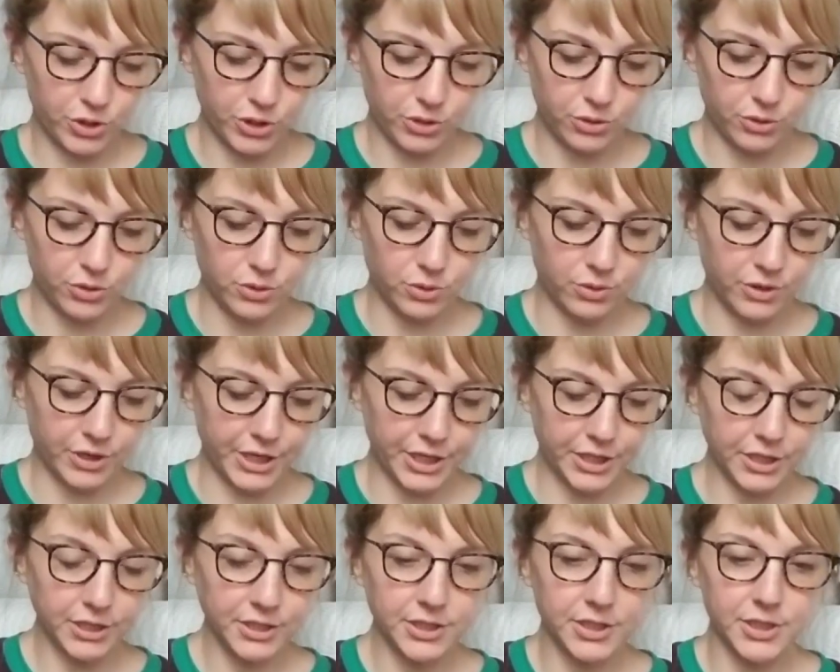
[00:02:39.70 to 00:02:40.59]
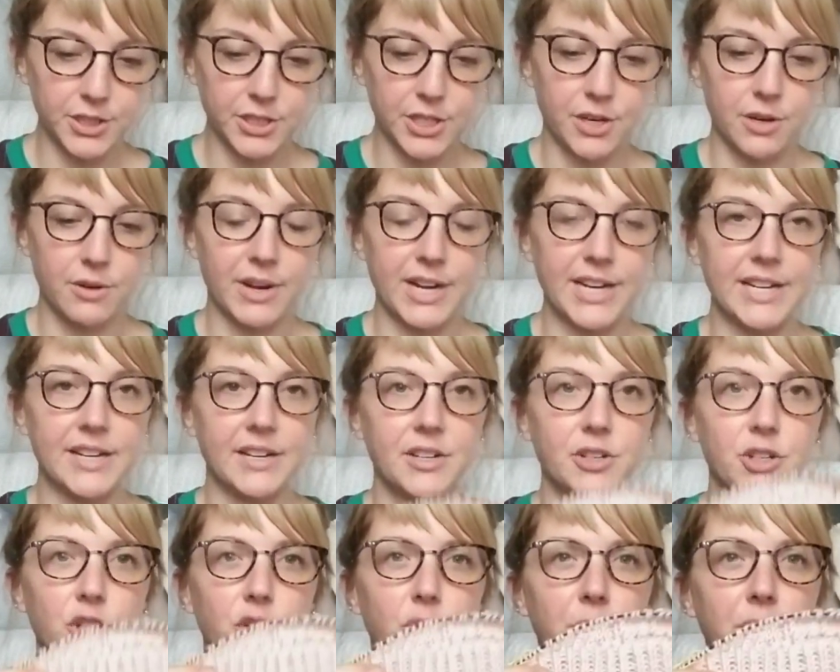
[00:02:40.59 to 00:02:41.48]
tutorial. So I
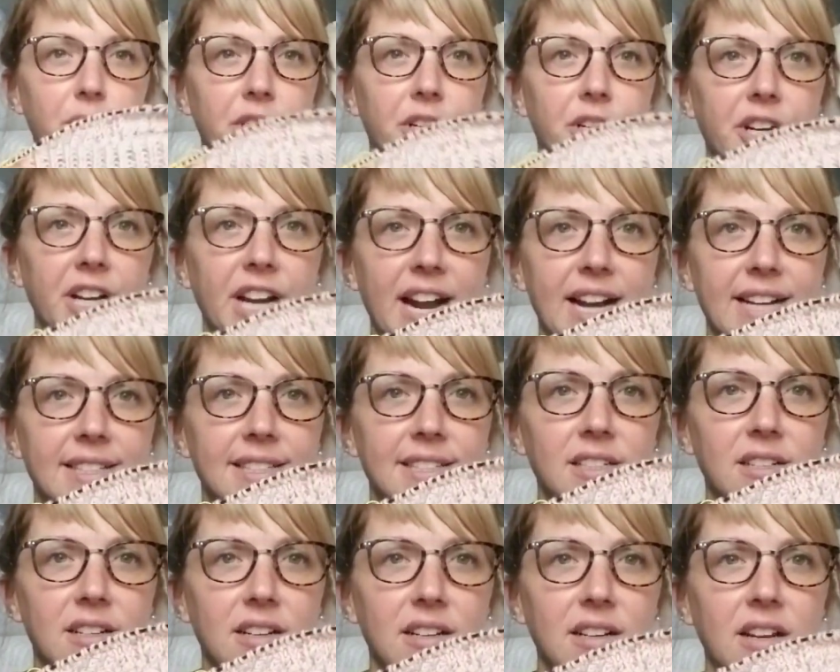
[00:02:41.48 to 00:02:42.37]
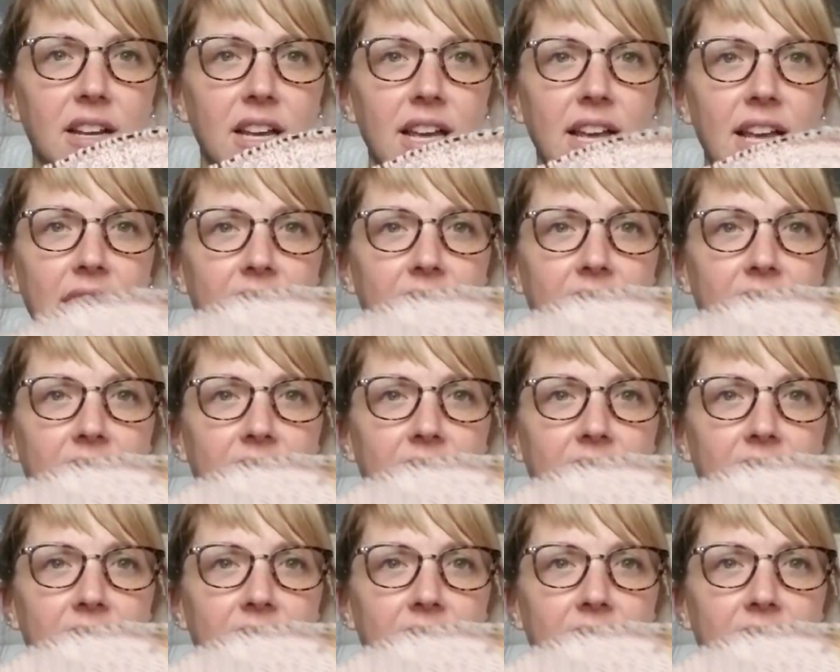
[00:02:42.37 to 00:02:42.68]
did a tubular cast on.